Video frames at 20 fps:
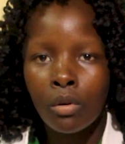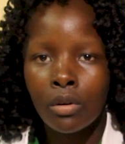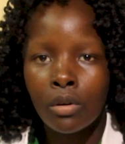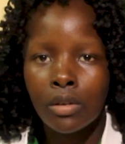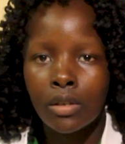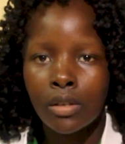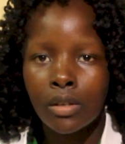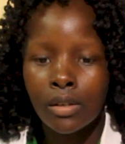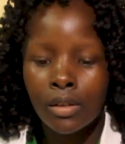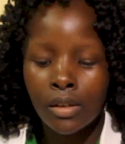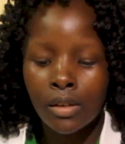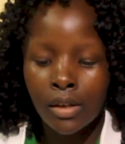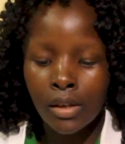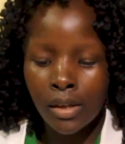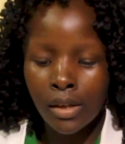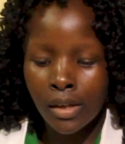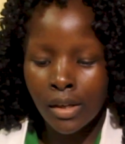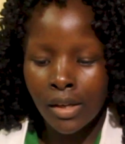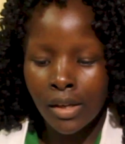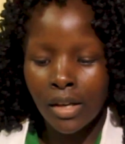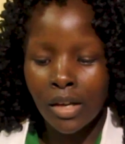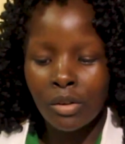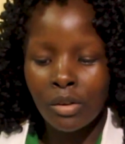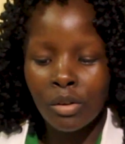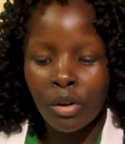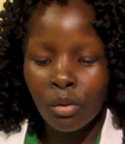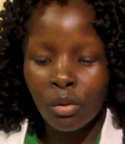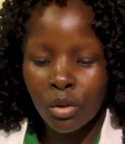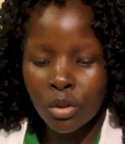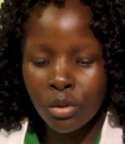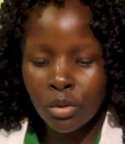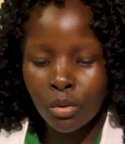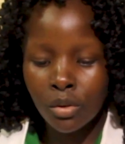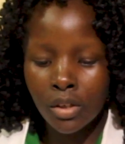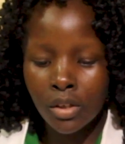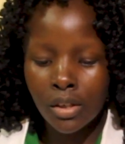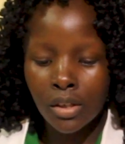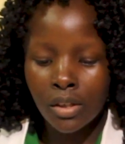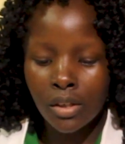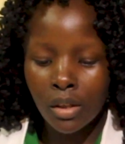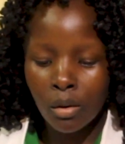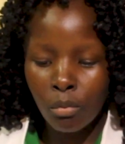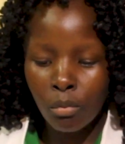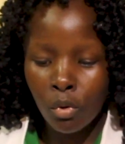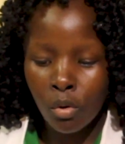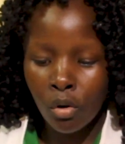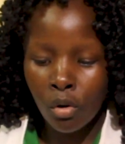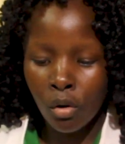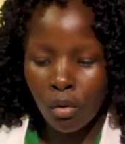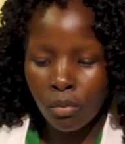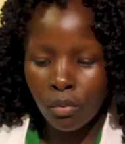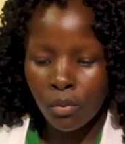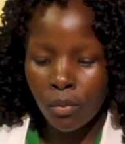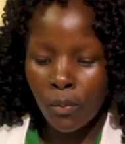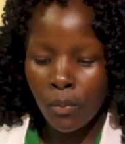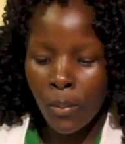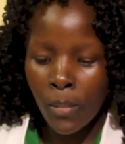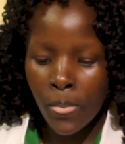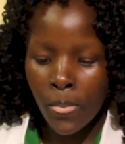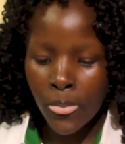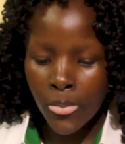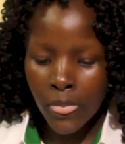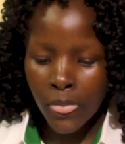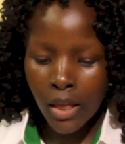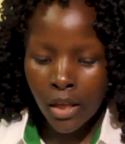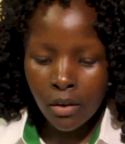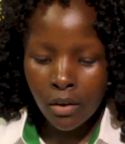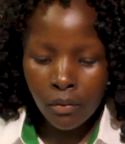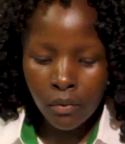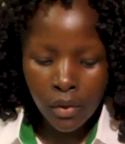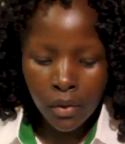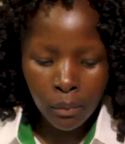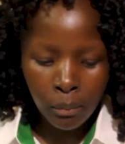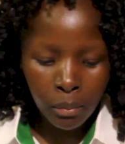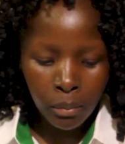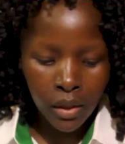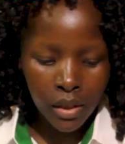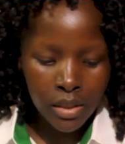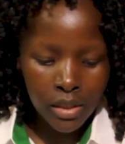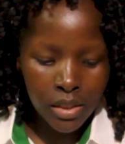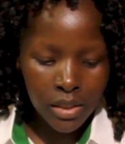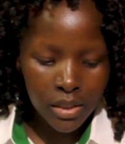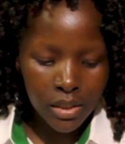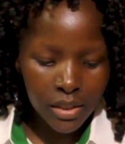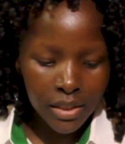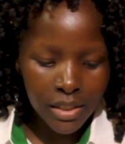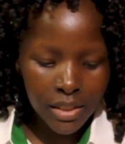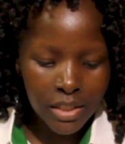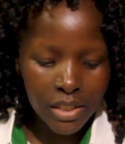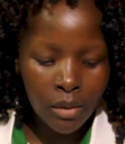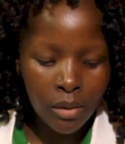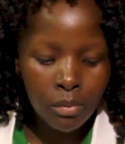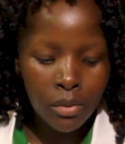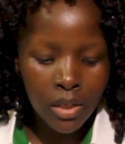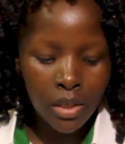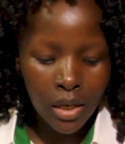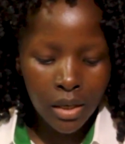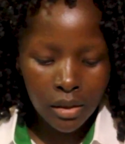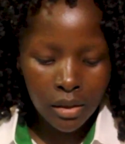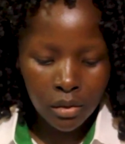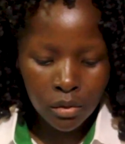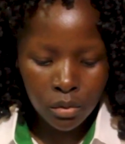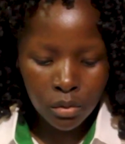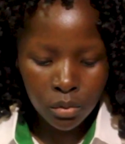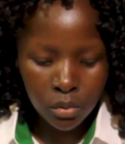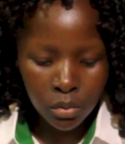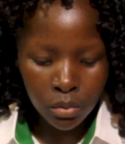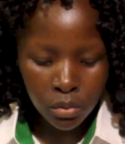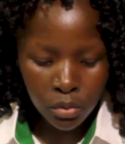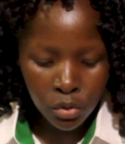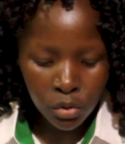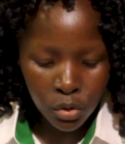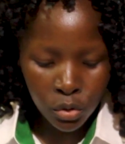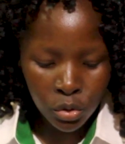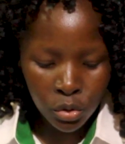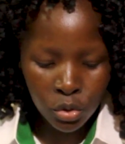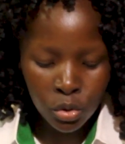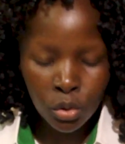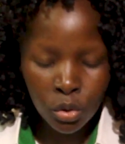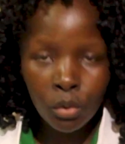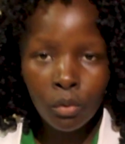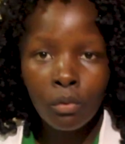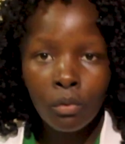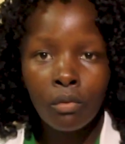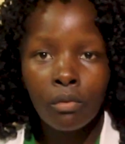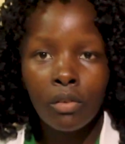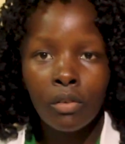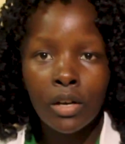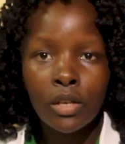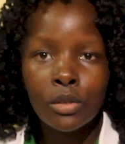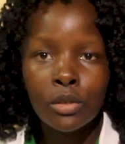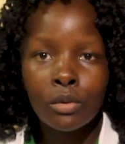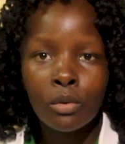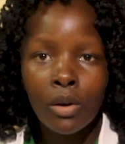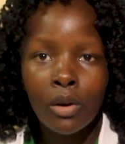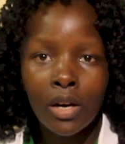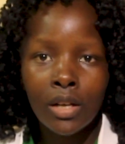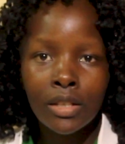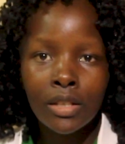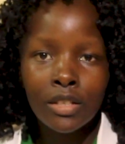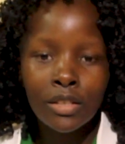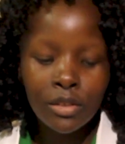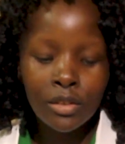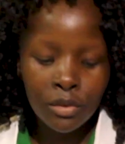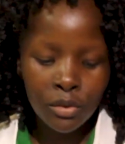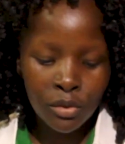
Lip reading: God. And you are going to read in the book of Philippians chapter 2 verse 1